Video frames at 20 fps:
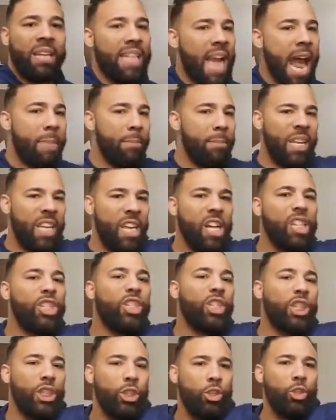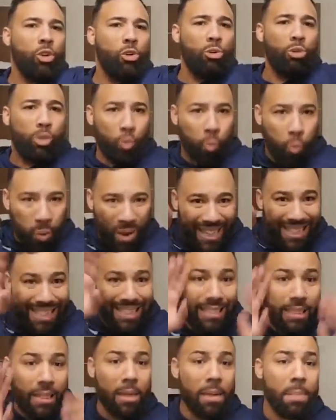Not because she used
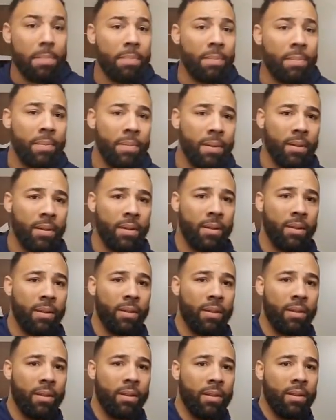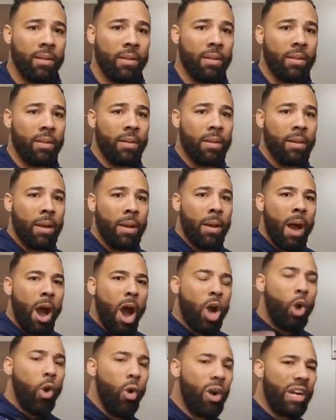wisdom,
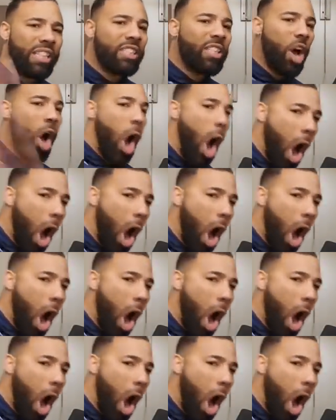according to